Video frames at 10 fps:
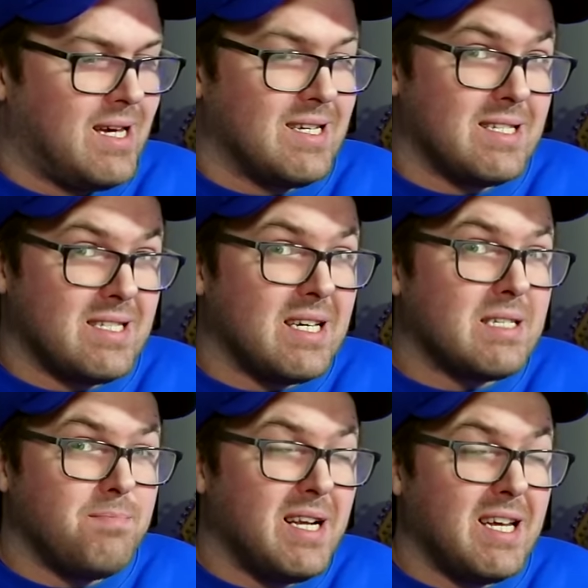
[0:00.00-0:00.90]
$6
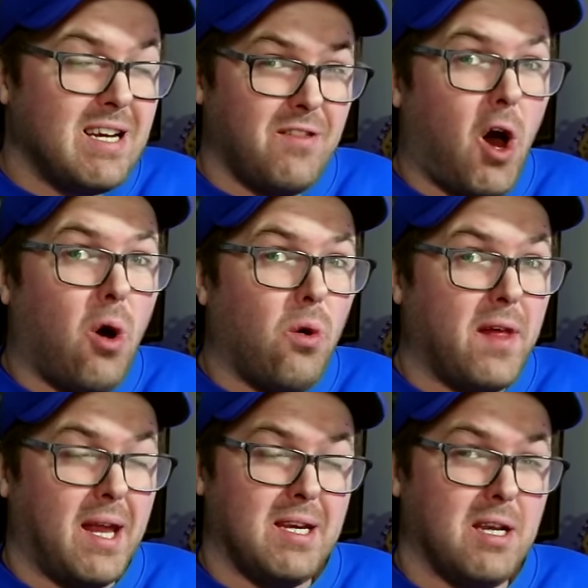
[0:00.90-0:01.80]
million in the hole
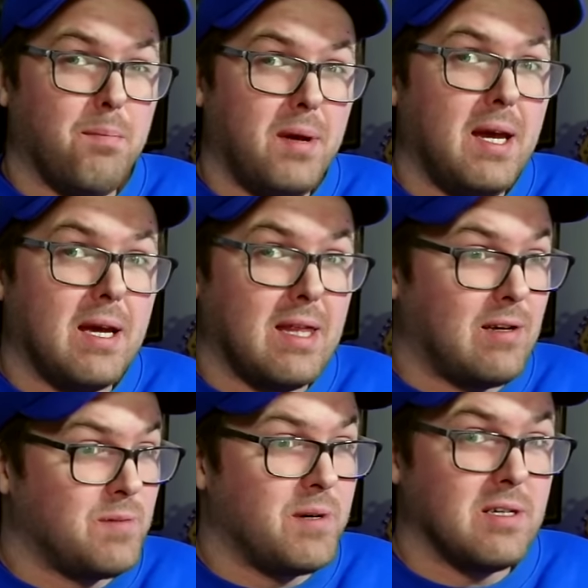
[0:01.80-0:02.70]
they ended up being, and
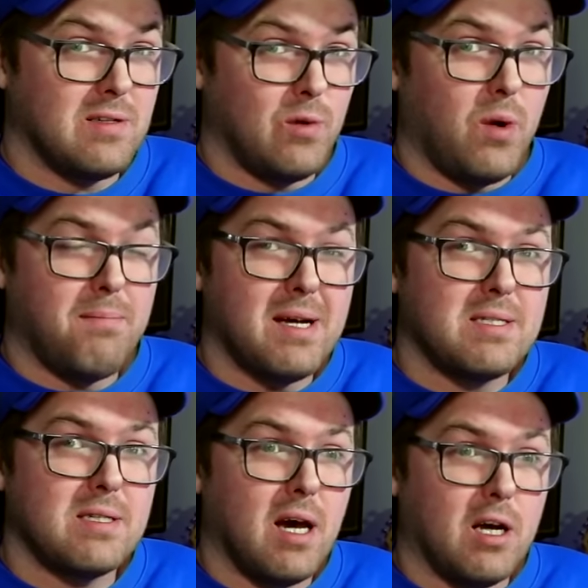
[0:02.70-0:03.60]
that's because of the way
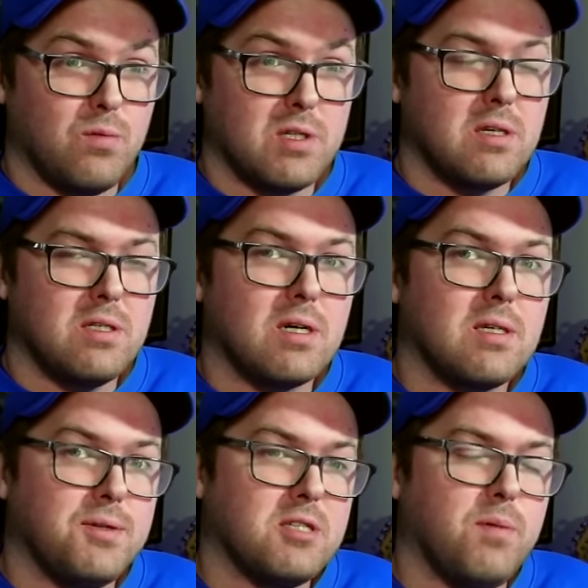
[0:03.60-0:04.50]
MasterCard was
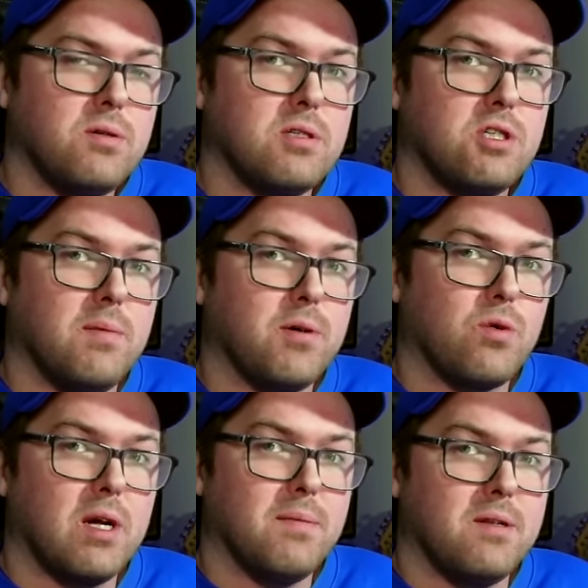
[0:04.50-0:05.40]
conducting the sponsorship
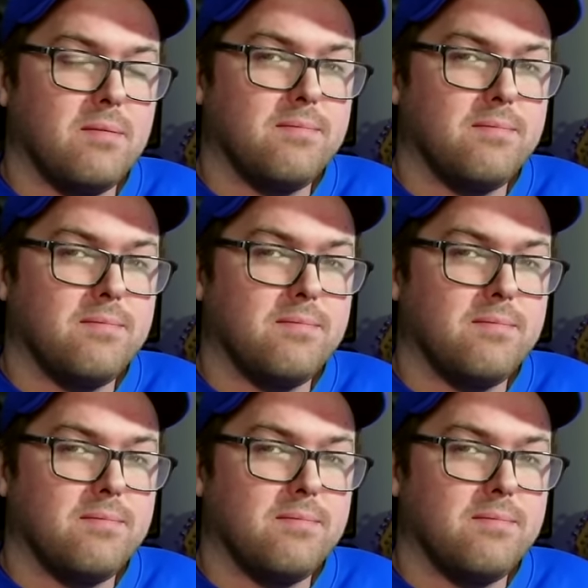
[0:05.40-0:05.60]
agreement.